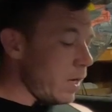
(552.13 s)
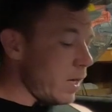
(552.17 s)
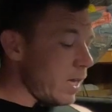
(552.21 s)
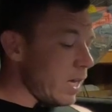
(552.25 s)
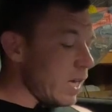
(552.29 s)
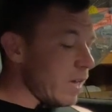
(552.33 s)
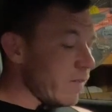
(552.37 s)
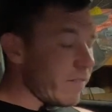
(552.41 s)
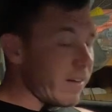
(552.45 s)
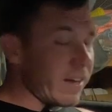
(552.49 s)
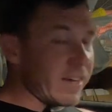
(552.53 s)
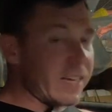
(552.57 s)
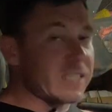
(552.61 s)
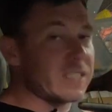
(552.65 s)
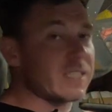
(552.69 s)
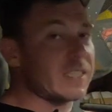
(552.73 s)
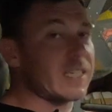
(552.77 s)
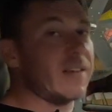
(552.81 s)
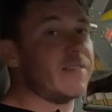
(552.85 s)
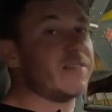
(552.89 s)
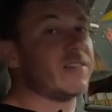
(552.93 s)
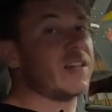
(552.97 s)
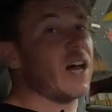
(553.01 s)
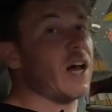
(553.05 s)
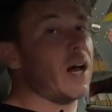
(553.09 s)
If I can
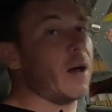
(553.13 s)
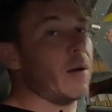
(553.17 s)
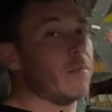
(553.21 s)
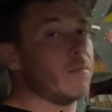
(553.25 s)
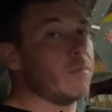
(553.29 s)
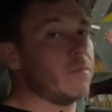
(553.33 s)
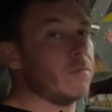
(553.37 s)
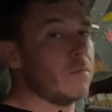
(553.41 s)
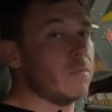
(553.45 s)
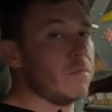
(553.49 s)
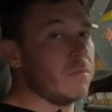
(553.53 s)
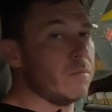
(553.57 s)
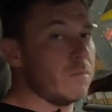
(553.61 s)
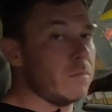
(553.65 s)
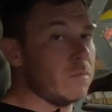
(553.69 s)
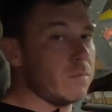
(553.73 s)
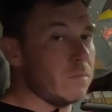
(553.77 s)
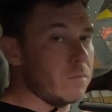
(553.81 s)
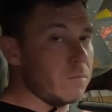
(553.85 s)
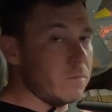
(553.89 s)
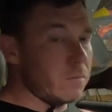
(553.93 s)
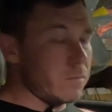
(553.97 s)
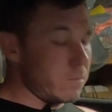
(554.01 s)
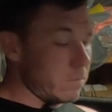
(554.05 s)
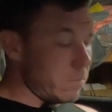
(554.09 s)
save time
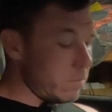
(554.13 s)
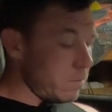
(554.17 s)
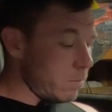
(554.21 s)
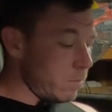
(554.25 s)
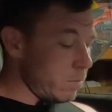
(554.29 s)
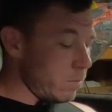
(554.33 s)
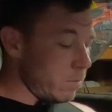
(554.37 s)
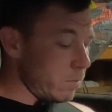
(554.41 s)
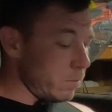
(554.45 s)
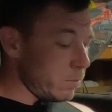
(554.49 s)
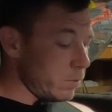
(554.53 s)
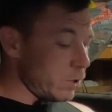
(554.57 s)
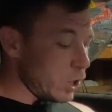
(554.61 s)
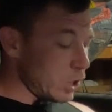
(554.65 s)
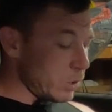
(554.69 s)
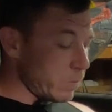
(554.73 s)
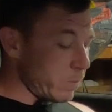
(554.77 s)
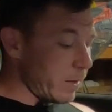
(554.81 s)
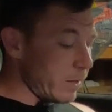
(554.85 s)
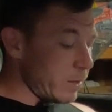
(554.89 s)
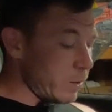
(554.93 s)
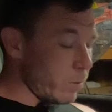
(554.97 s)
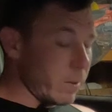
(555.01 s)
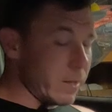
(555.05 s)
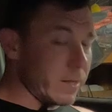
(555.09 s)
just
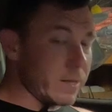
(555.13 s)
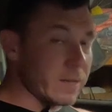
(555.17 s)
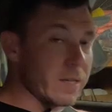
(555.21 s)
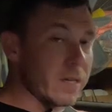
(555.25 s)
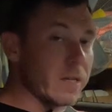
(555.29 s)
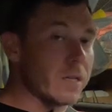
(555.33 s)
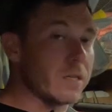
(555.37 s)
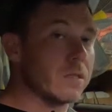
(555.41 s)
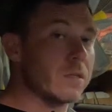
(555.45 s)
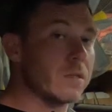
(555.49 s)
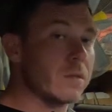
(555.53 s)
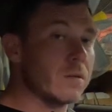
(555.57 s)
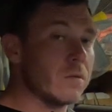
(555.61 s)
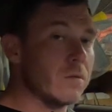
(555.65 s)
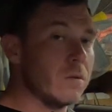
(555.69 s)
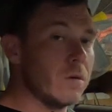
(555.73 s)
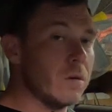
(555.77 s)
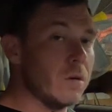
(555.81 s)
by doing this,